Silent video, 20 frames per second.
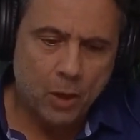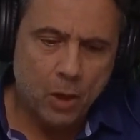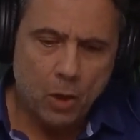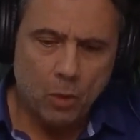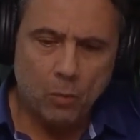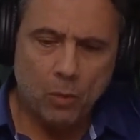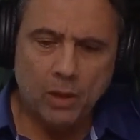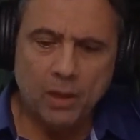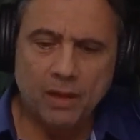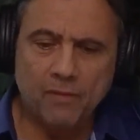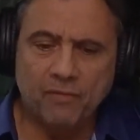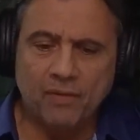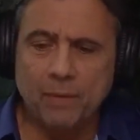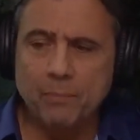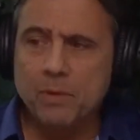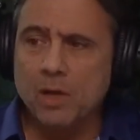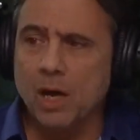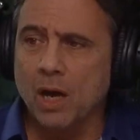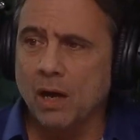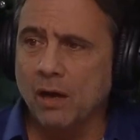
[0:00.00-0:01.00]
well, if
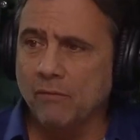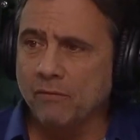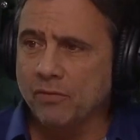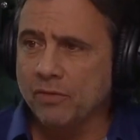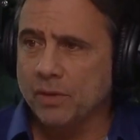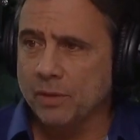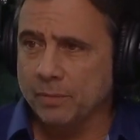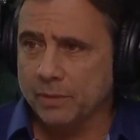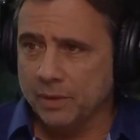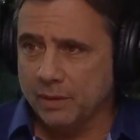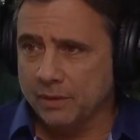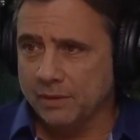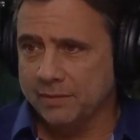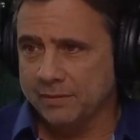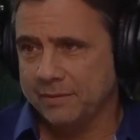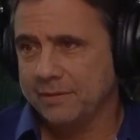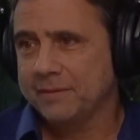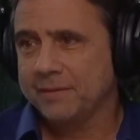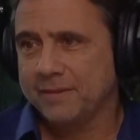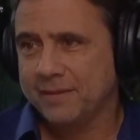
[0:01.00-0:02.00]
I'm comfortable
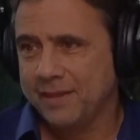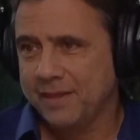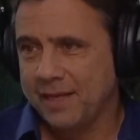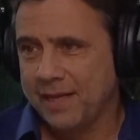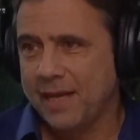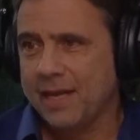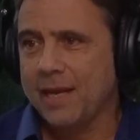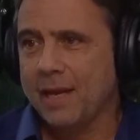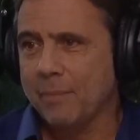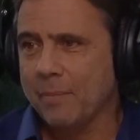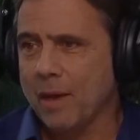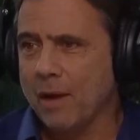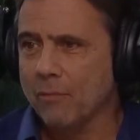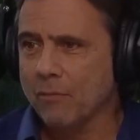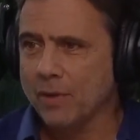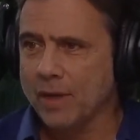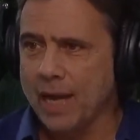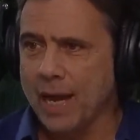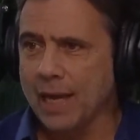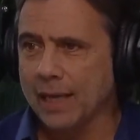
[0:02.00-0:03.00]
and I'm not
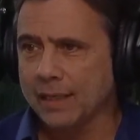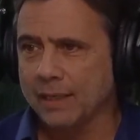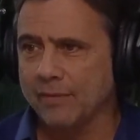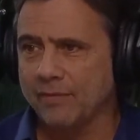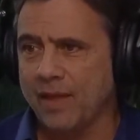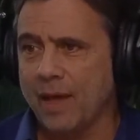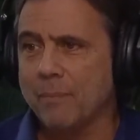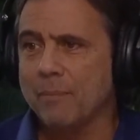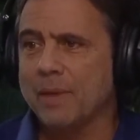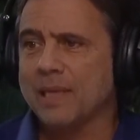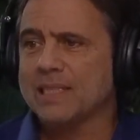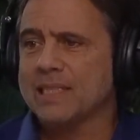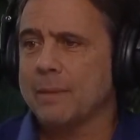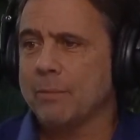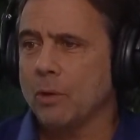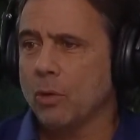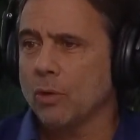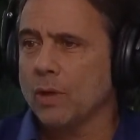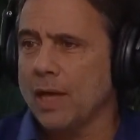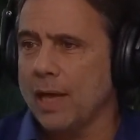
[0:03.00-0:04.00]
reactive, that means
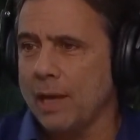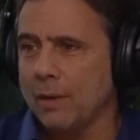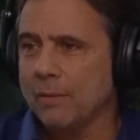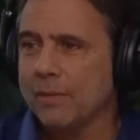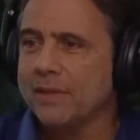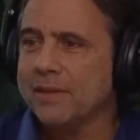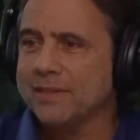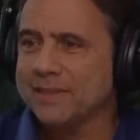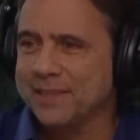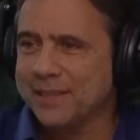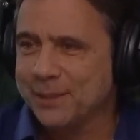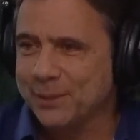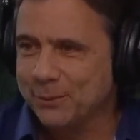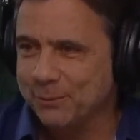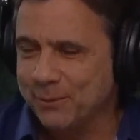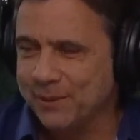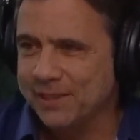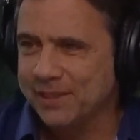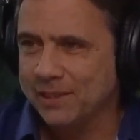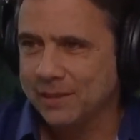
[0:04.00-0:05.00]
I'm okay with the
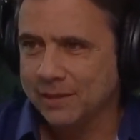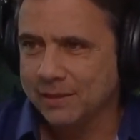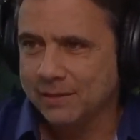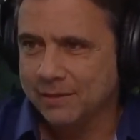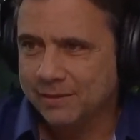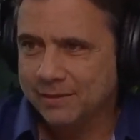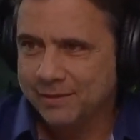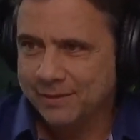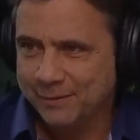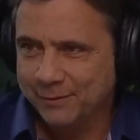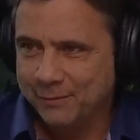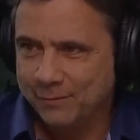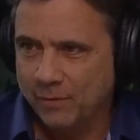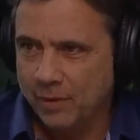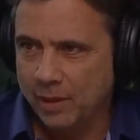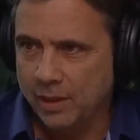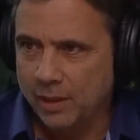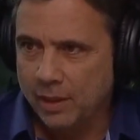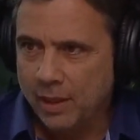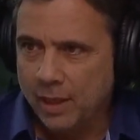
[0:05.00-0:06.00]
situation,
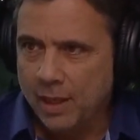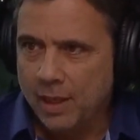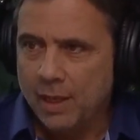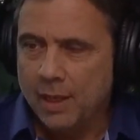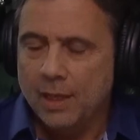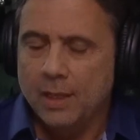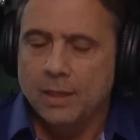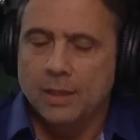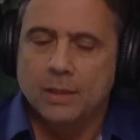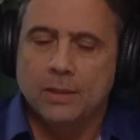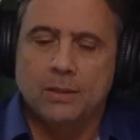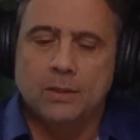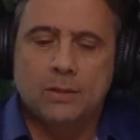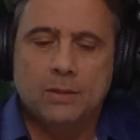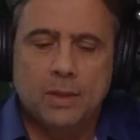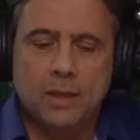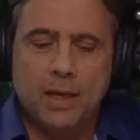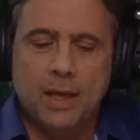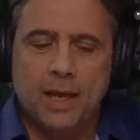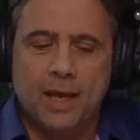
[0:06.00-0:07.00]

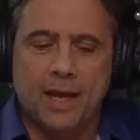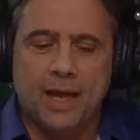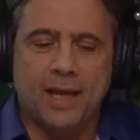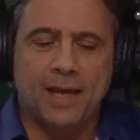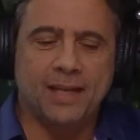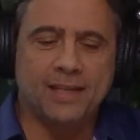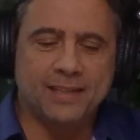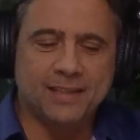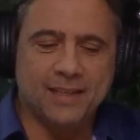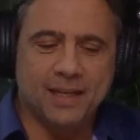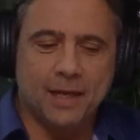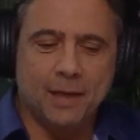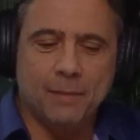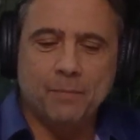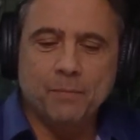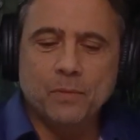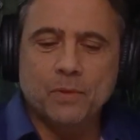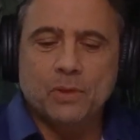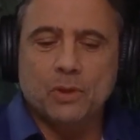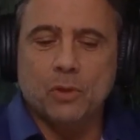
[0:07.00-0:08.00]
right?
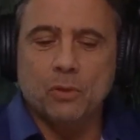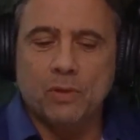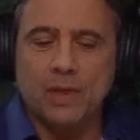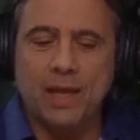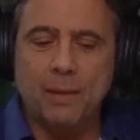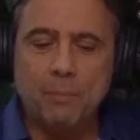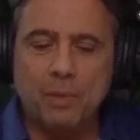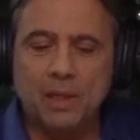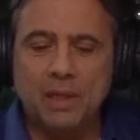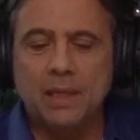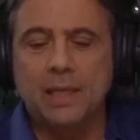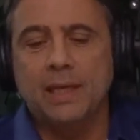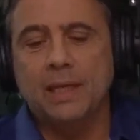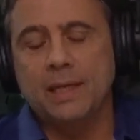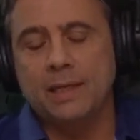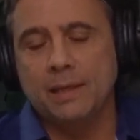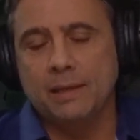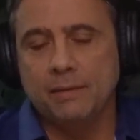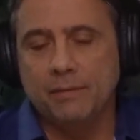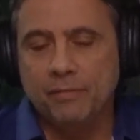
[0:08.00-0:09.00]
And so they
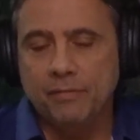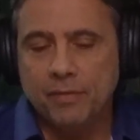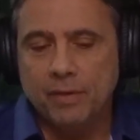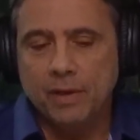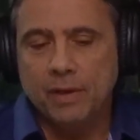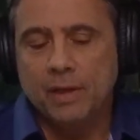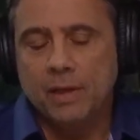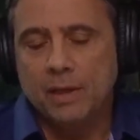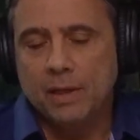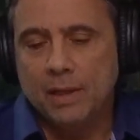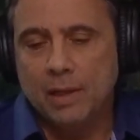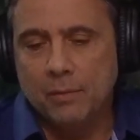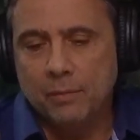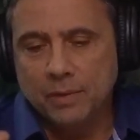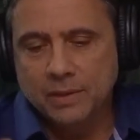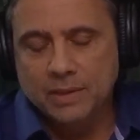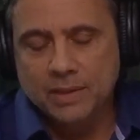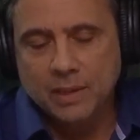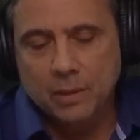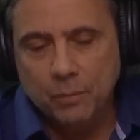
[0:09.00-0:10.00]
believe that
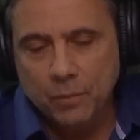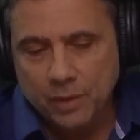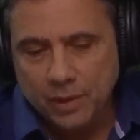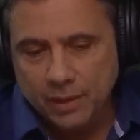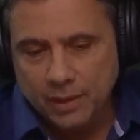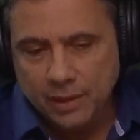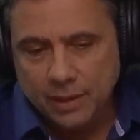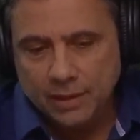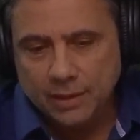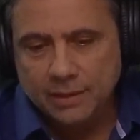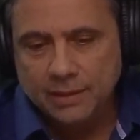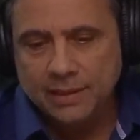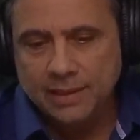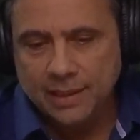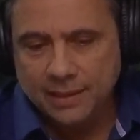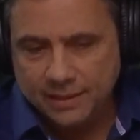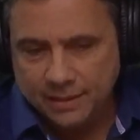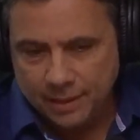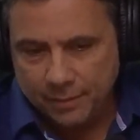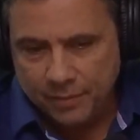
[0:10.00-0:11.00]
when someone
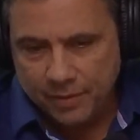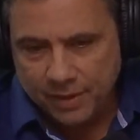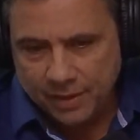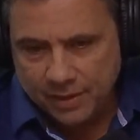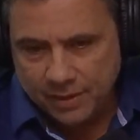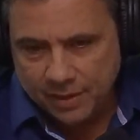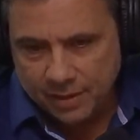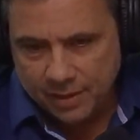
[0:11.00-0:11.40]
says something to